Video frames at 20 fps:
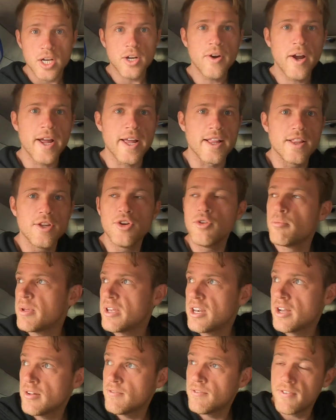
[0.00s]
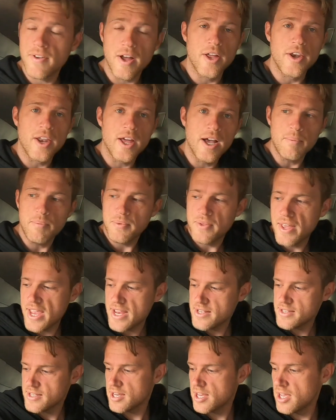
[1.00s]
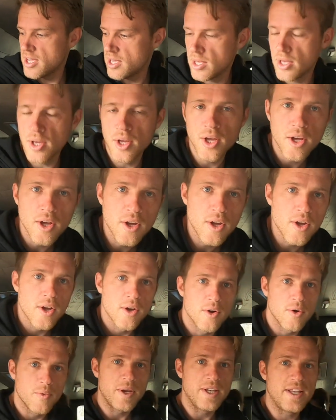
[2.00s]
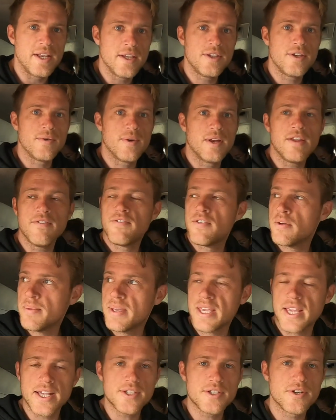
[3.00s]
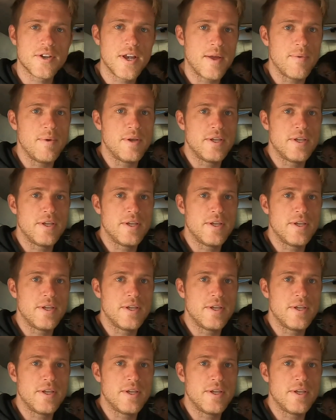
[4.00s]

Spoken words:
All right, a little bit of an update. We didn't do any filming yesterday.